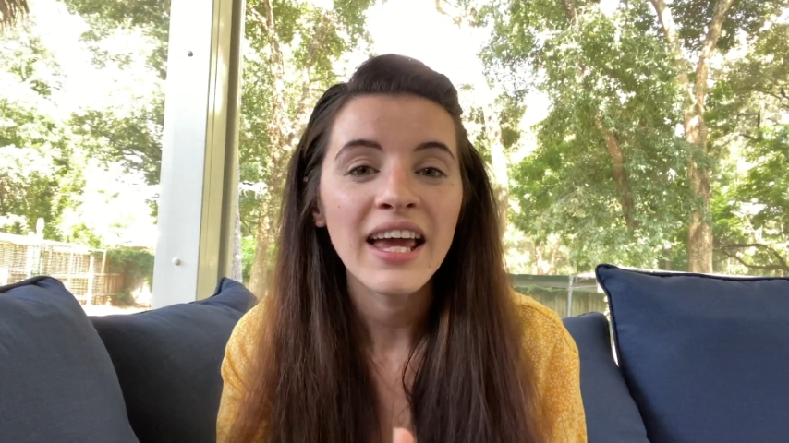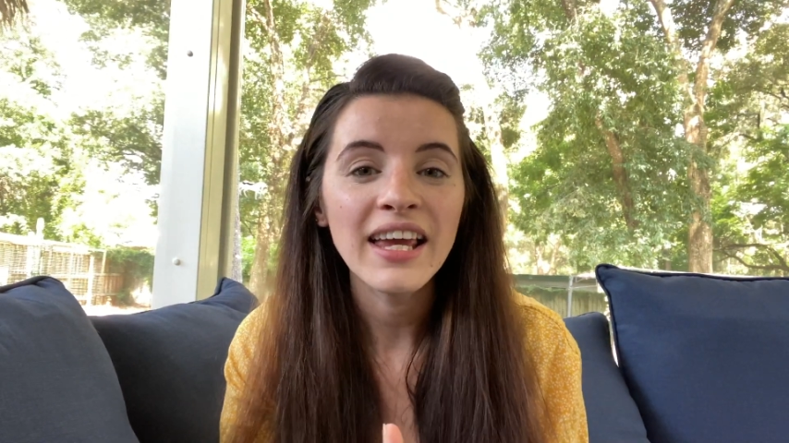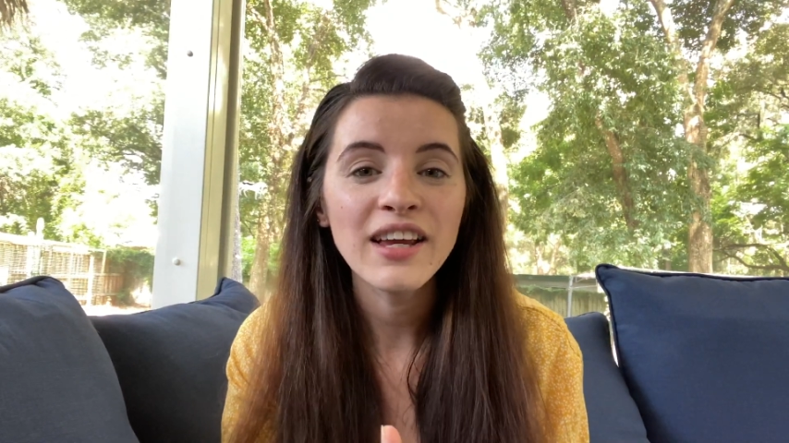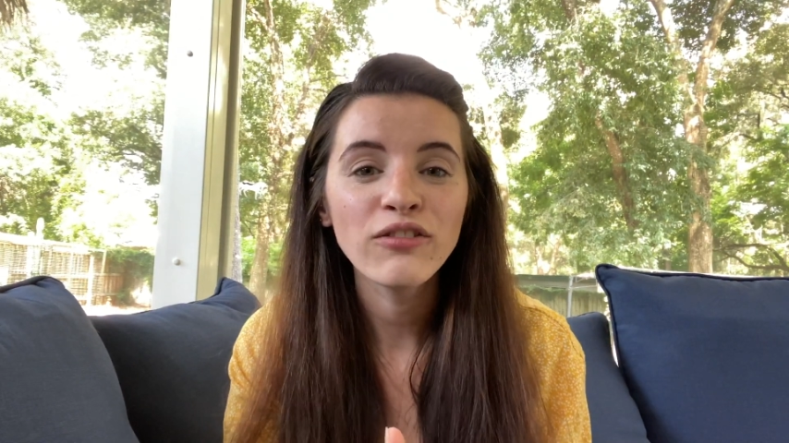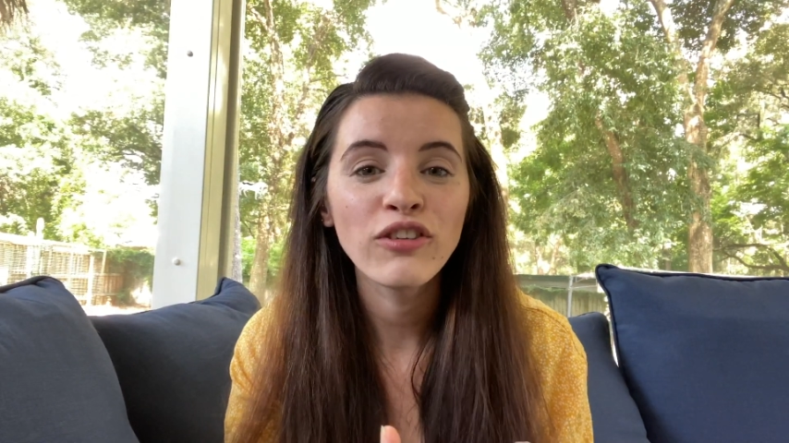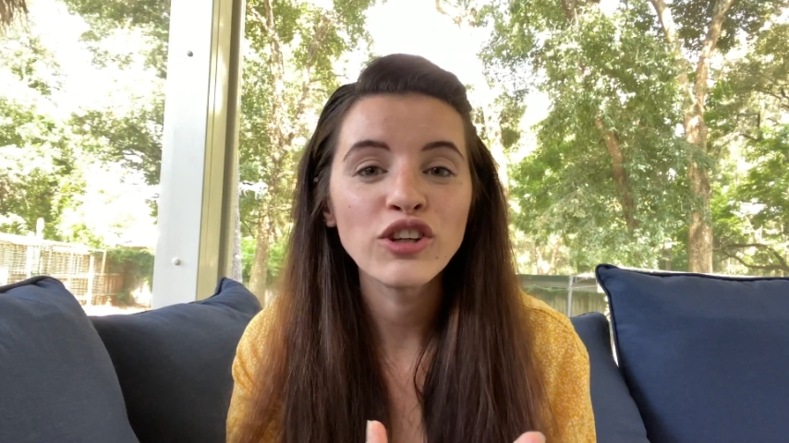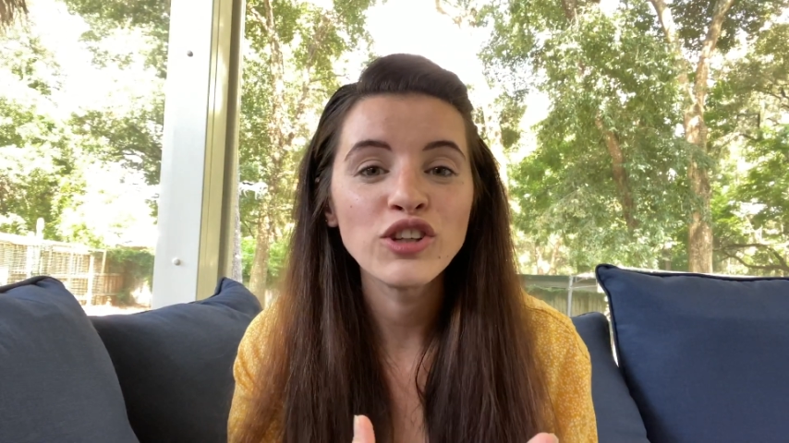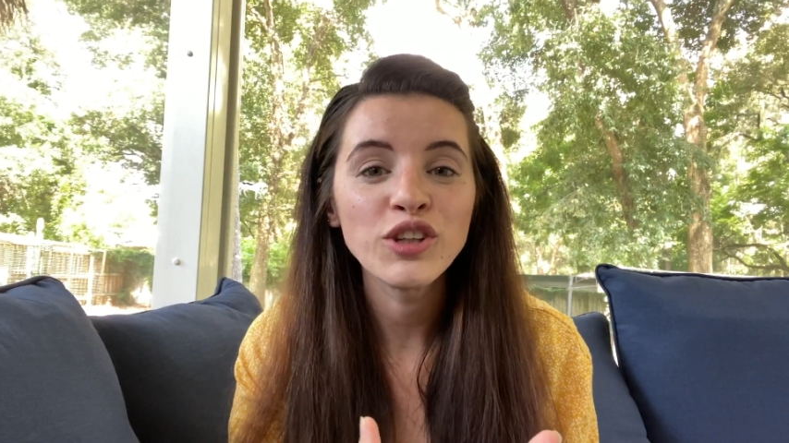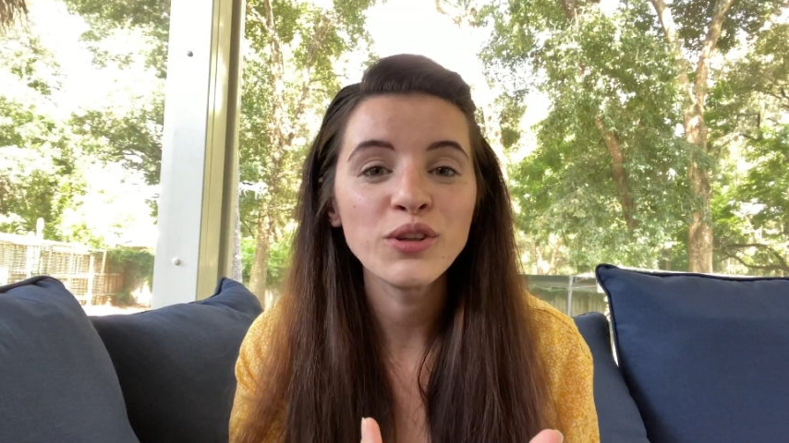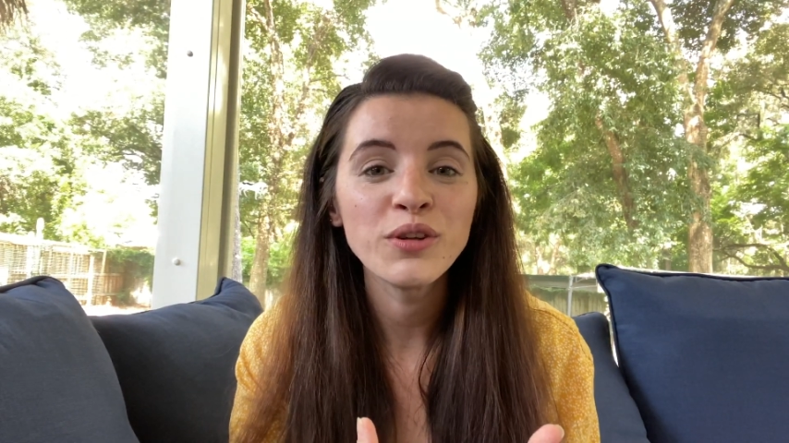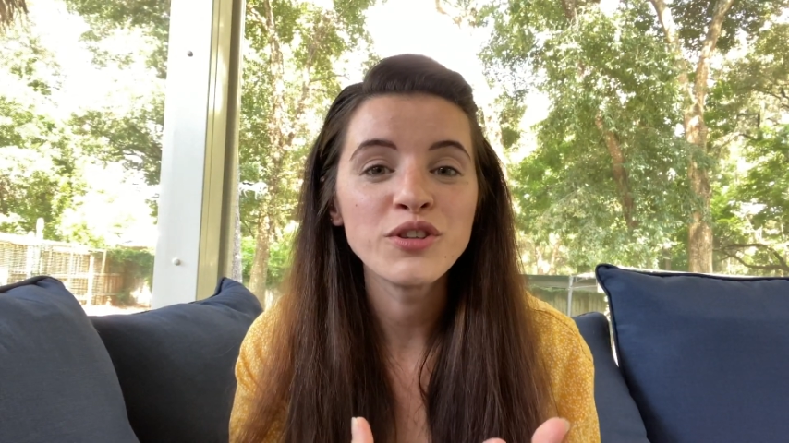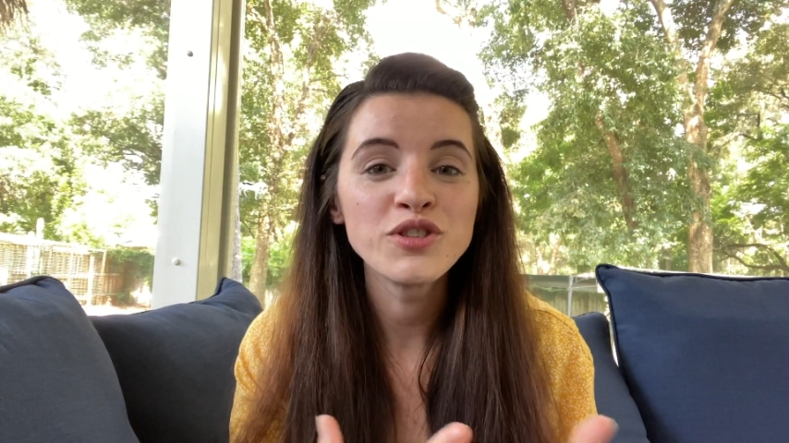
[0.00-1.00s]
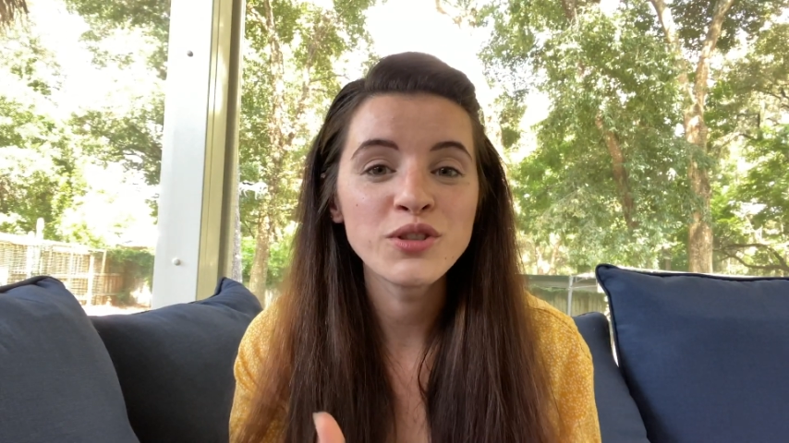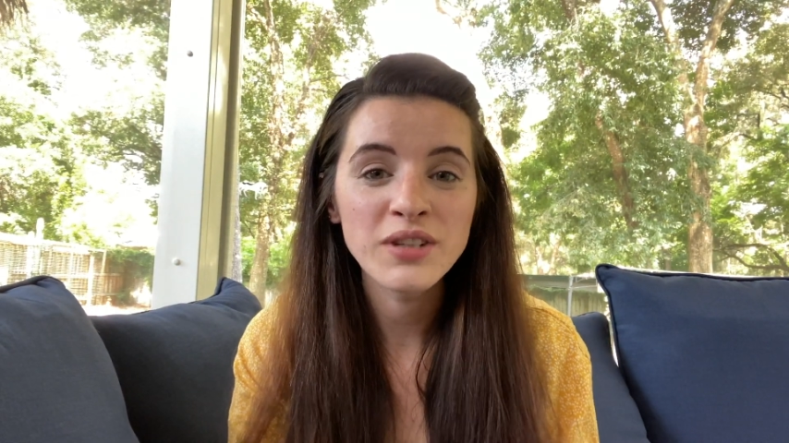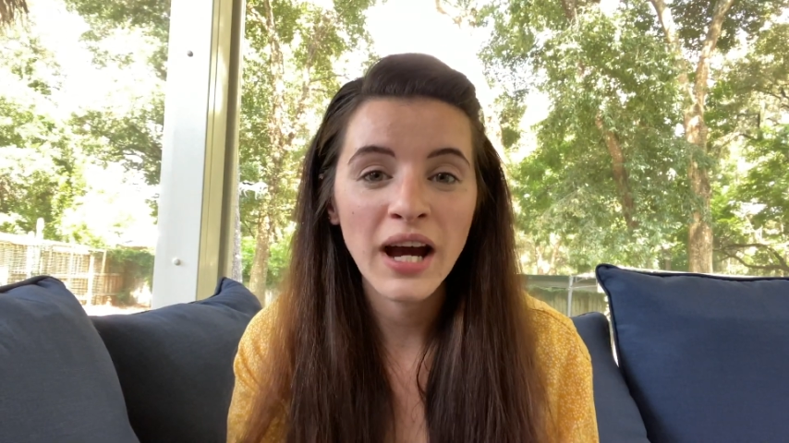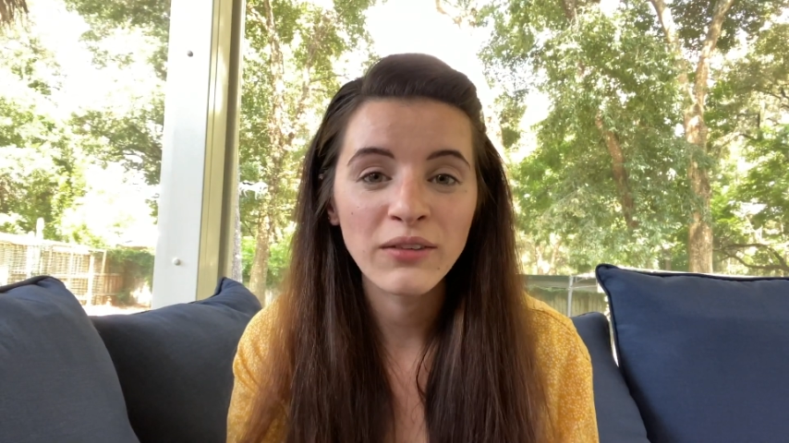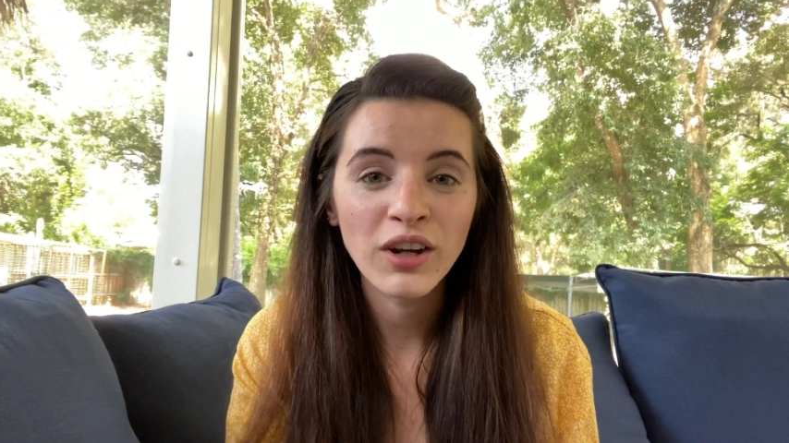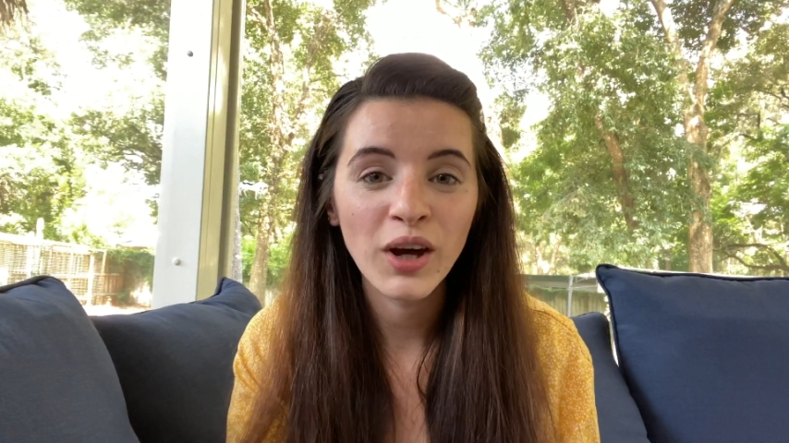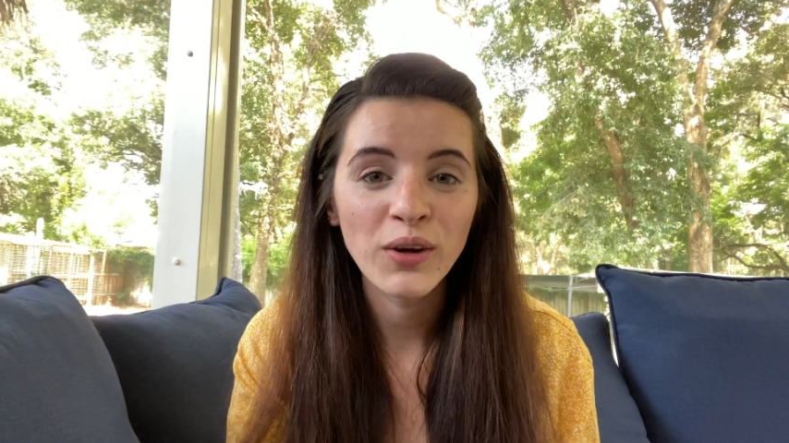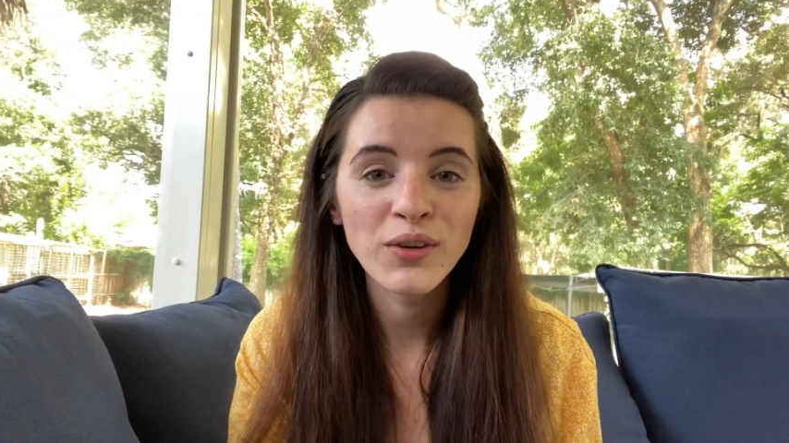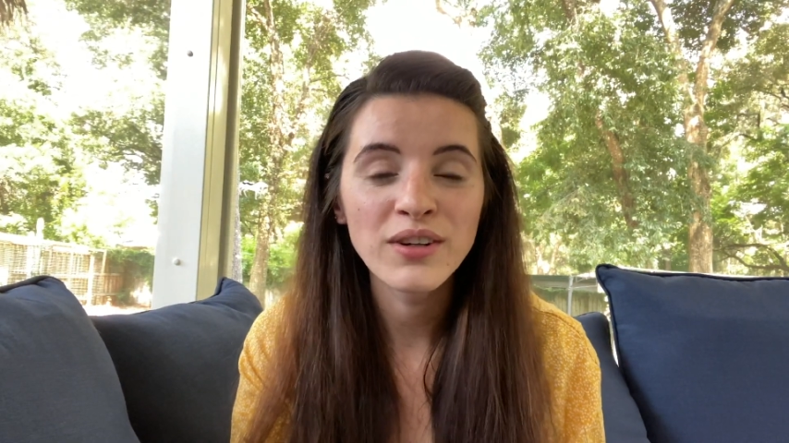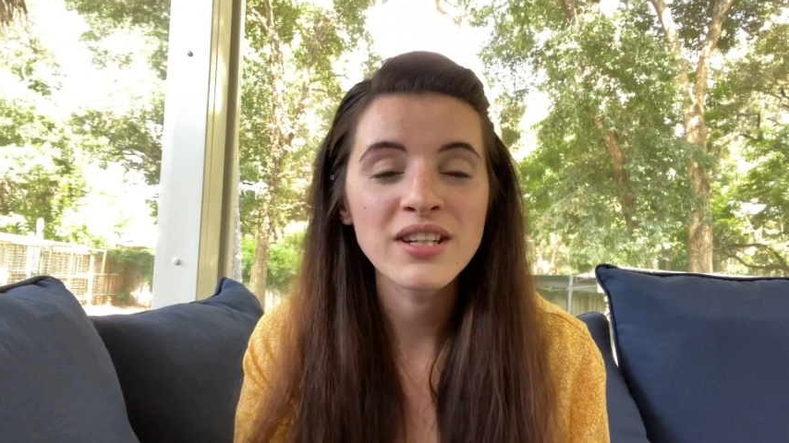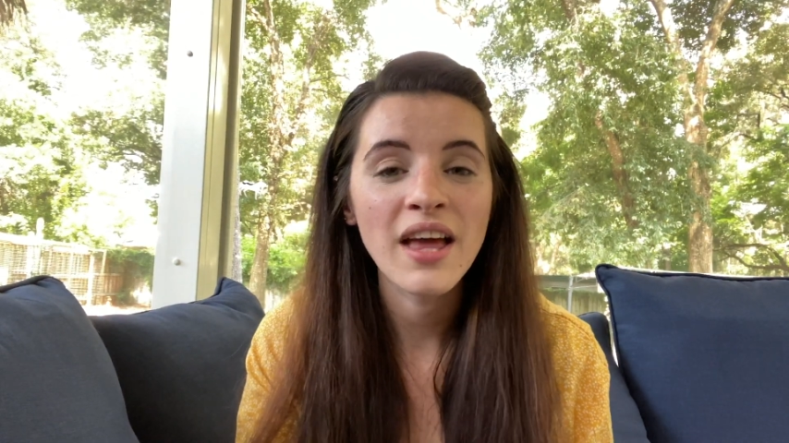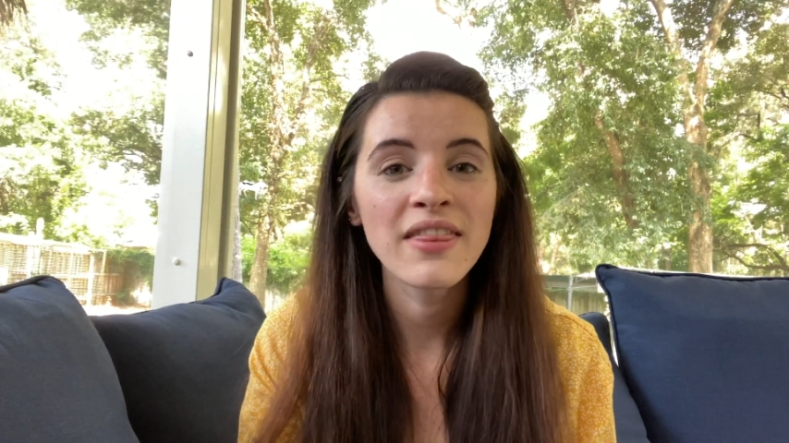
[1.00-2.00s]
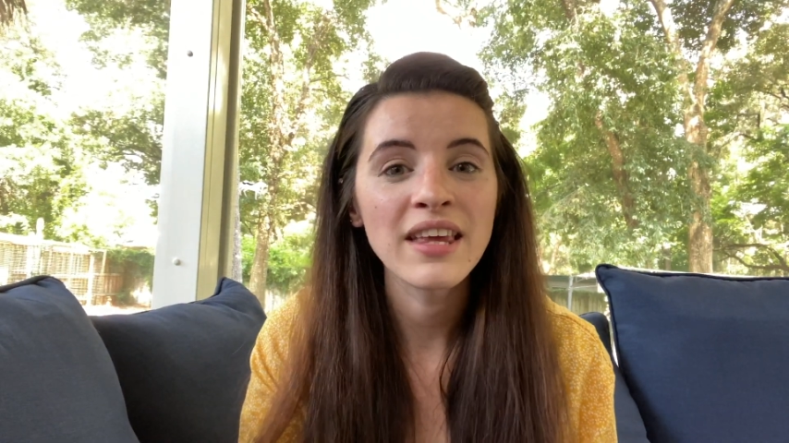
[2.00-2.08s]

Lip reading: If you do download